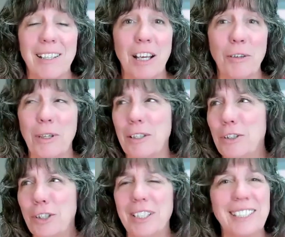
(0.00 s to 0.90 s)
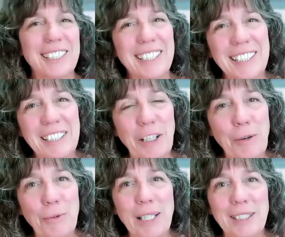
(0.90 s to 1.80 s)
Oh, goodness, you
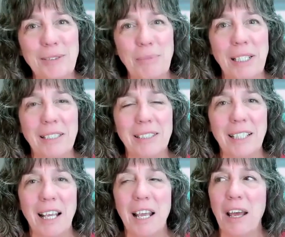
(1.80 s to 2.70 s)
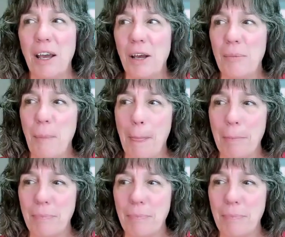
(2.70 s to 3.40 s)
know, rest in peace. Um,